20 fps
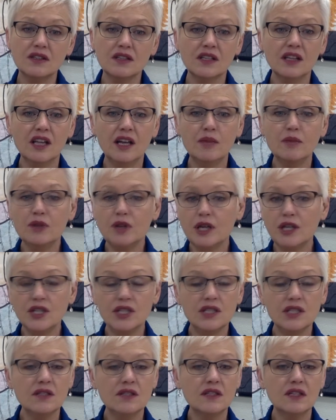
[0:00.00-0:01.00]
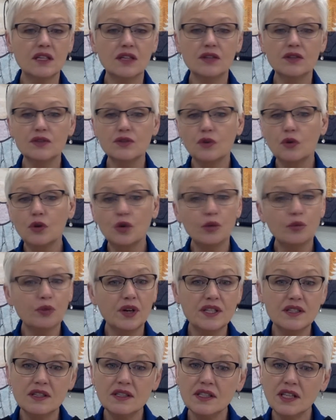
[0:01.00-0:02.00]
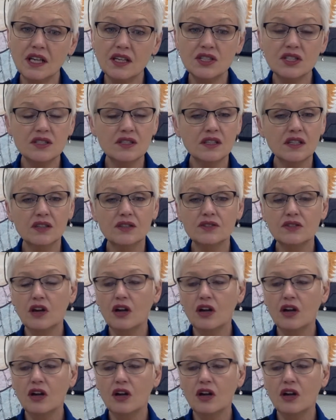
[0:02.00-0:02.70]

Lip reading: collaboration skills, oral presentation skills,